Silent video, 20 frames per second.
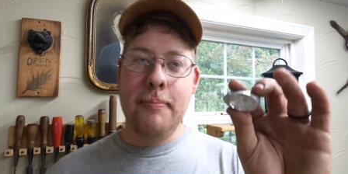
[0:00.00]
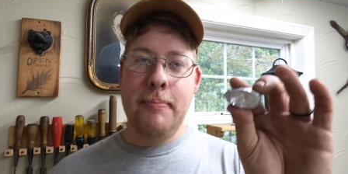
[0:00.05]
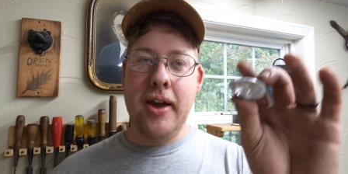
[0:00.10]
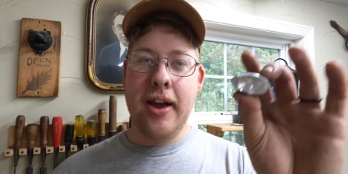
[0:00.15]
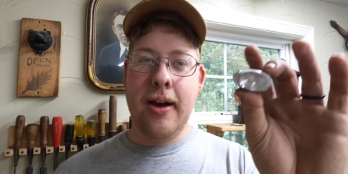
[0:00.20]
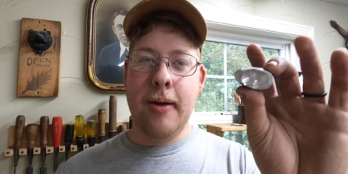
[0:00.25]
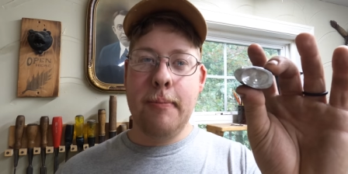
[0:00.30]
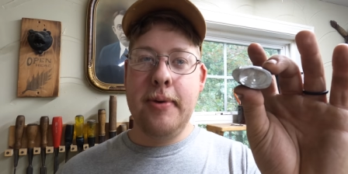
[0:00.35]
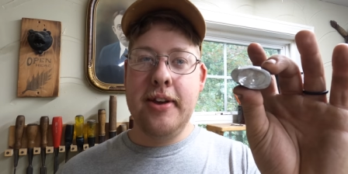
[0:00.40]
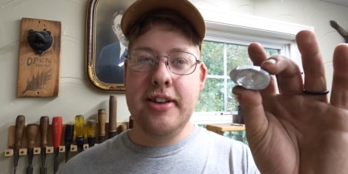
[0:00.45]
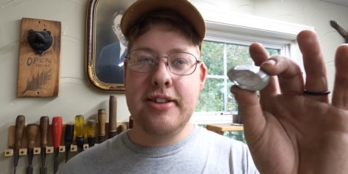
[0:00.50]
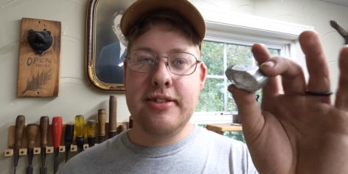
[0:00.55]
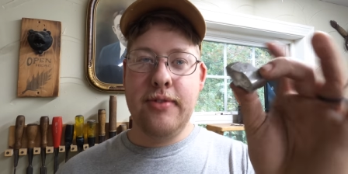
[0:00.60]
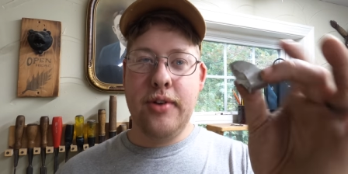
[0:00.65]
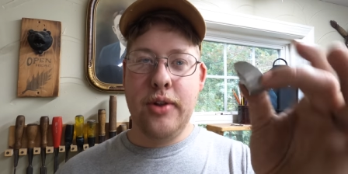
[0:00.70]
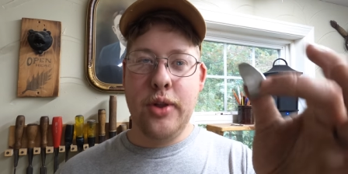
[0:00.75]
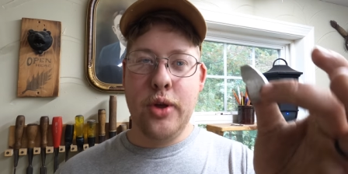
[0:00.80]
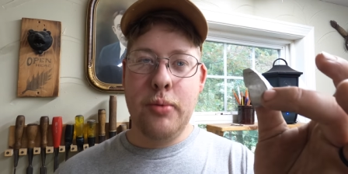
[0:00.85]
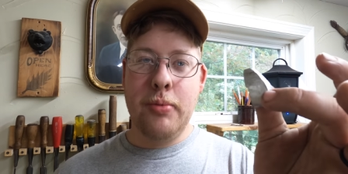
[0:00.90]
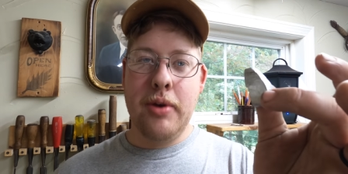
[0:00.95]
a bigger piece of
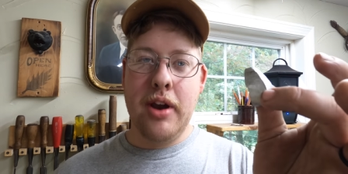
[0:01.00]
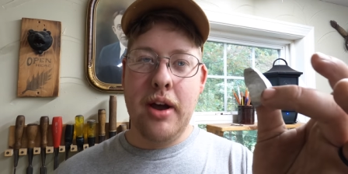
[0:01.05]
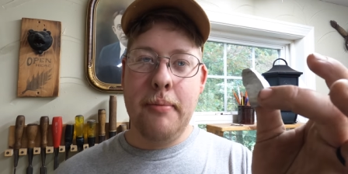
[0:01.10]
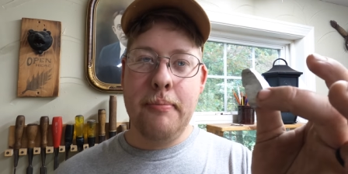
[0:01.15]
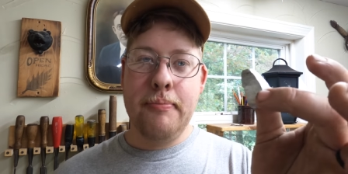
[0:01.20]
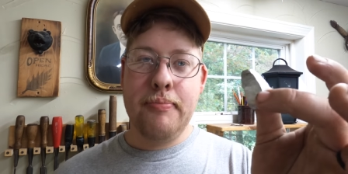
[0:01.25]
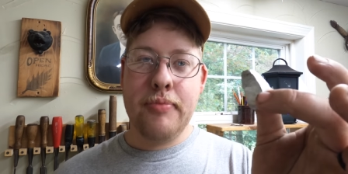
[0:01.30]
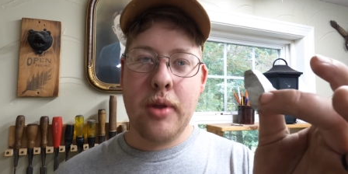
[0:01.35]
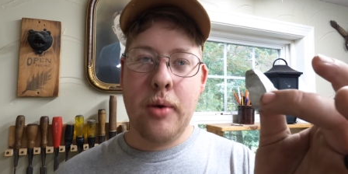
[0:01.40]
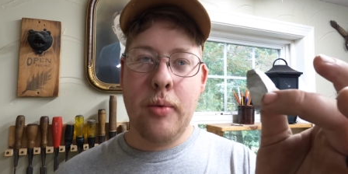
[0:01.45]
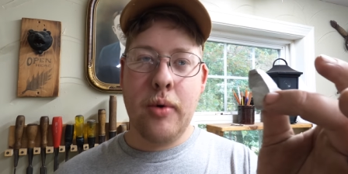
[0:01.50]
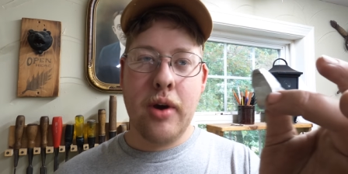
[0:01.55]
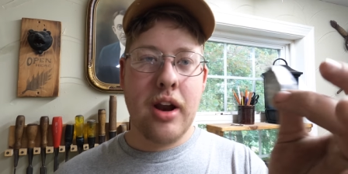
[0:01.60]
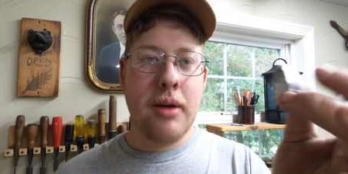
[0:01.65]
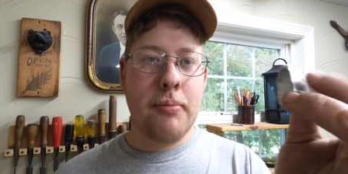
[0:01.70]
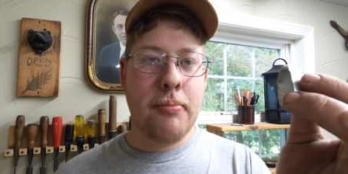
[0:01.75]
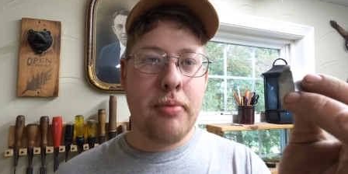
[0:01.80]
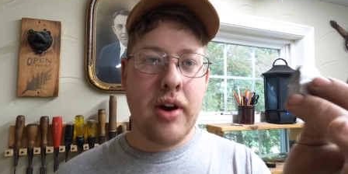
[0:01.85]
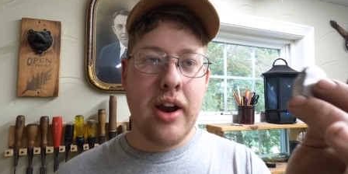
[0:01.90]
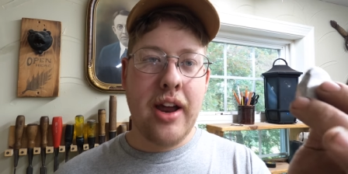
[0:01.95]
aluminum. We're
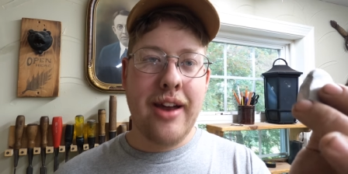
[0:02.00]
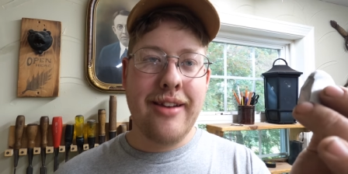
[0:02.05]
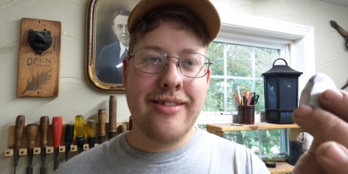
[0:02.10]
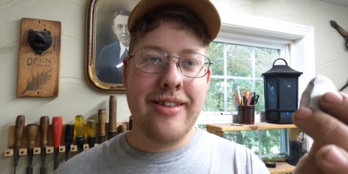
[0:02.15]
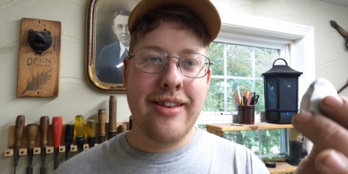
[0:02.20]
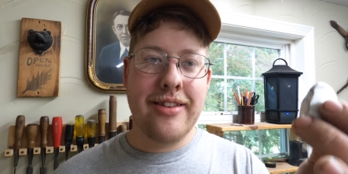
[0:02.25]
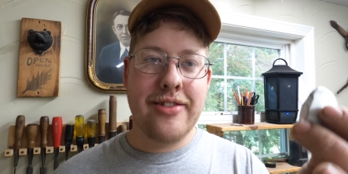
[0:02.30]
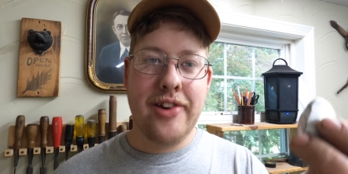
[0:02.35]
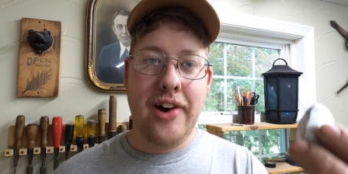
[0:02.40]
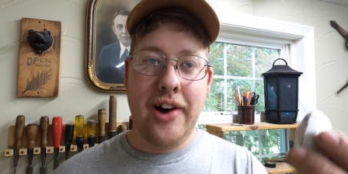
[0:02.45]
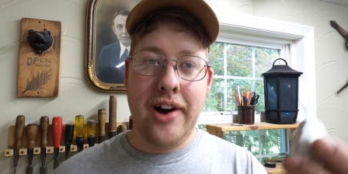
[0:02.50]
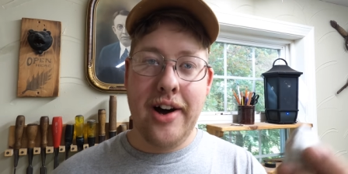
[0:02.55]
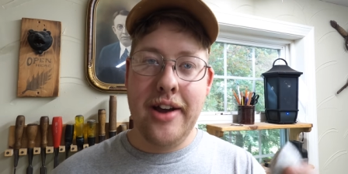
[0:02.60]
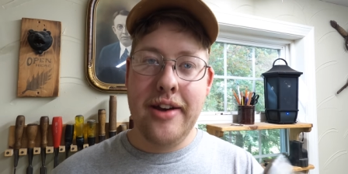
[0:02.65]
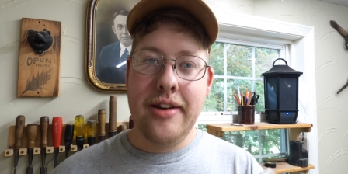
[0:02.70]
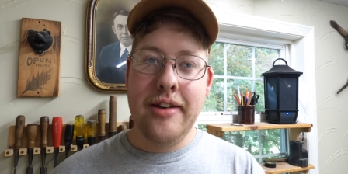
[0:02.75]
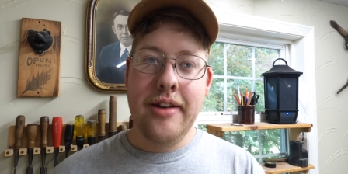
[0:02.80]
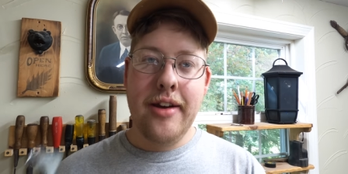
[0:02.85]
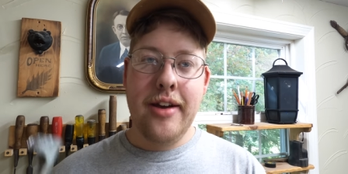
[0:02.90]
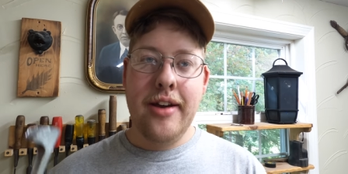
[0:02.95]
gonna braid this
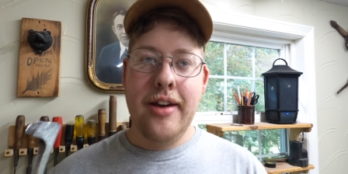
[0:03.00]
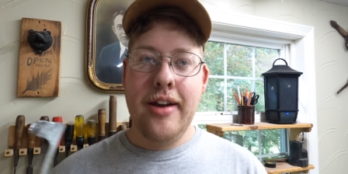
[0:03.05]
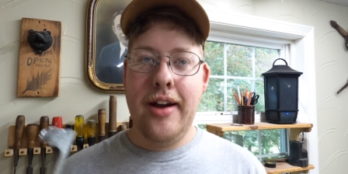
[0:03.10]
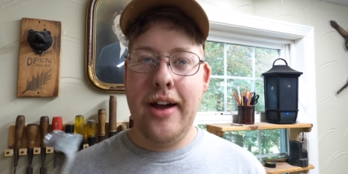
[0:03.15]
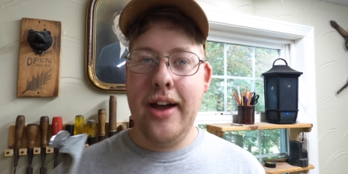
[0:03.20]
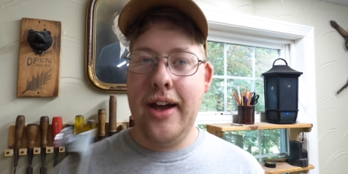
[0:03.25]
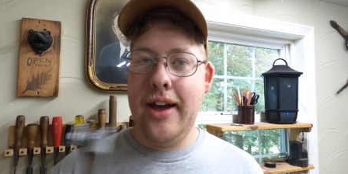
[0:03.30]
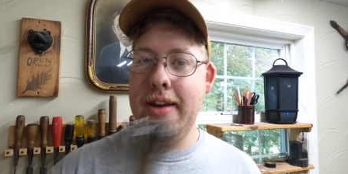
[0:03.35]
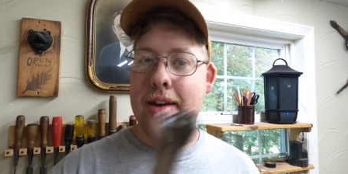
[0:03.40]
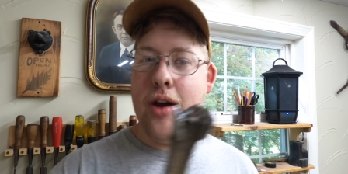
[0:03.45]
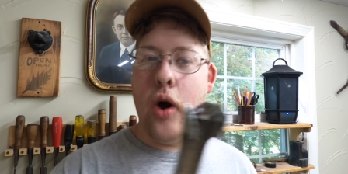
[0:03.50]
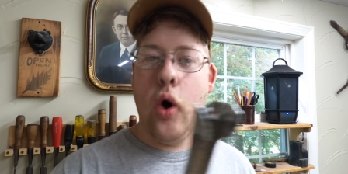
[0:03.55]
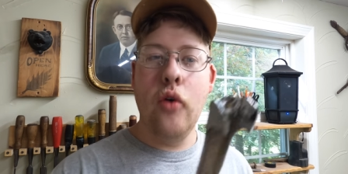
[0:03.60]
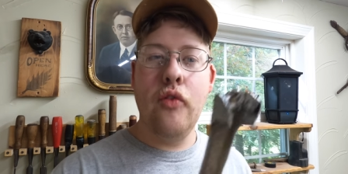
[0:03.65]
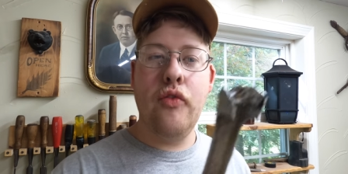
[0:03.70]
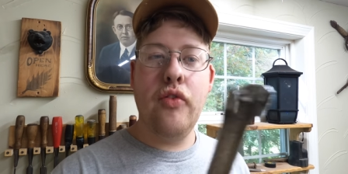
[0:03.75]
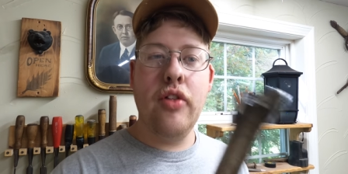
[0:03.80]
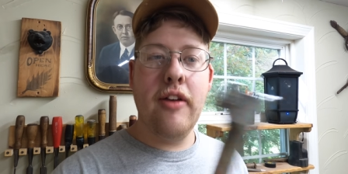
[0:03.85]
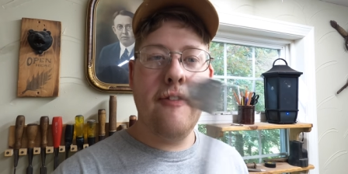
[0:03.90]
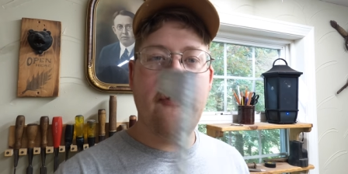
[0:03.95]
on and
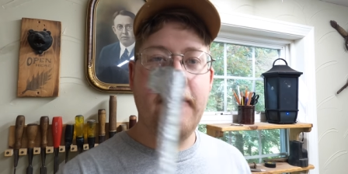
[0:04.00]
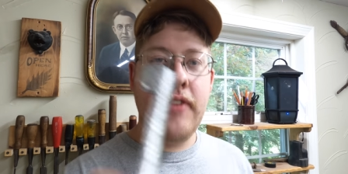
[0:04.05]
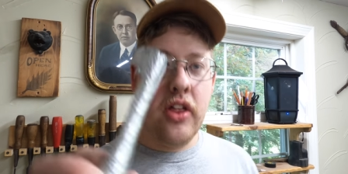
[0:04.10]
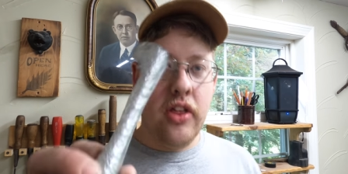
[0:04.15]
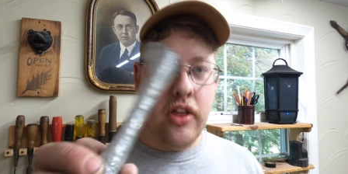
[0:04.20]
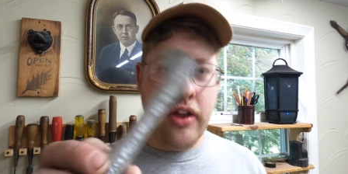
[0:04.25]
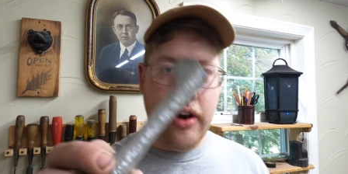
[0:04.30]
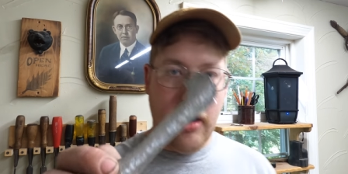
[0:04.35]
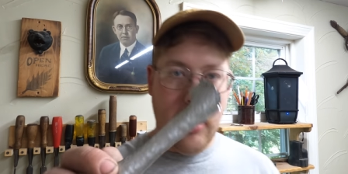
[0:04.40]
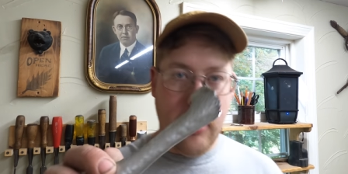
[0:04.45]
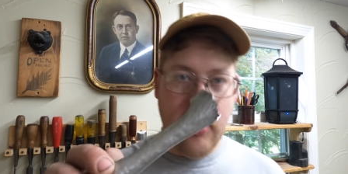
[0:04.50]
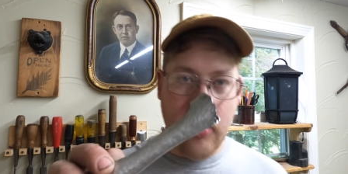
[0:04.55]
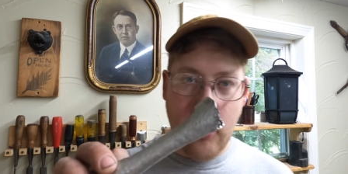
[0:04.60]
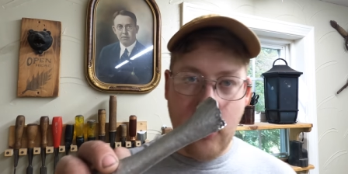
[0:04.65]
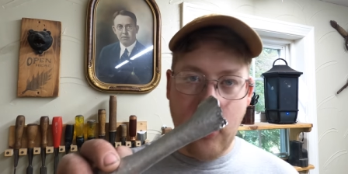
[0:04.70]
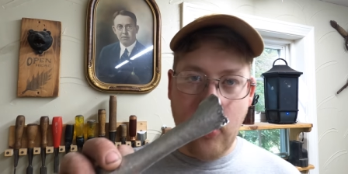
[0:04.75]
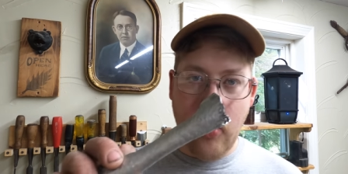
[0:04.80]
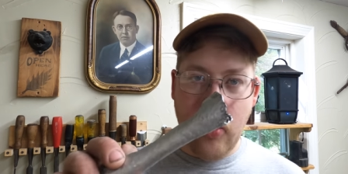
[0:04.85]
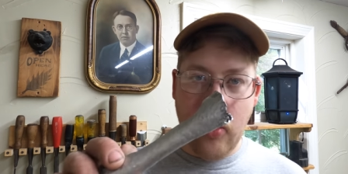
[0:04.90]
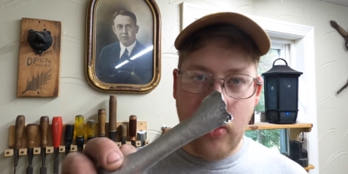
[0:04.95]
hopefully fill in all
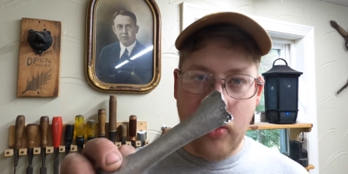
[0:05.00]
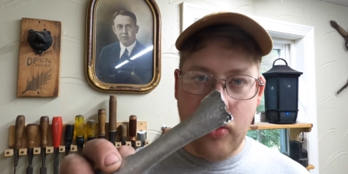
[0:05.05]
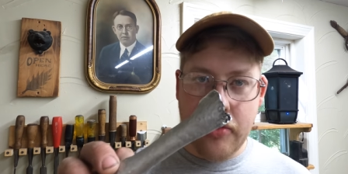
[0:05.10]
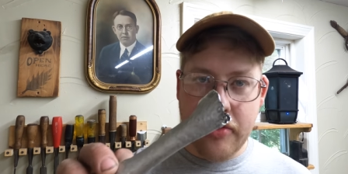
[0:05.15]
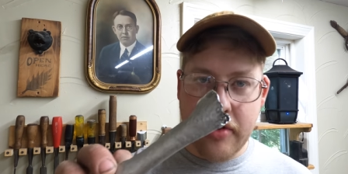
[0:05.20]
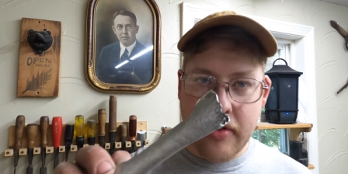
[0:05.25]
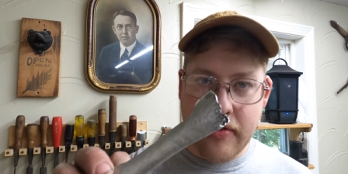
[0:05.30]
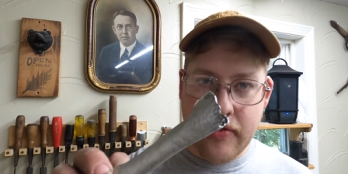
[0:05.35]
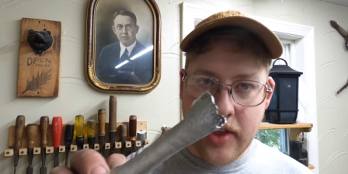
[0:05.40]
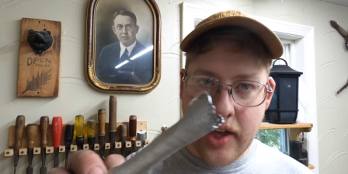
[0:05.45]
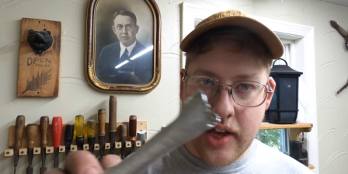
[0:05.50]
the holes of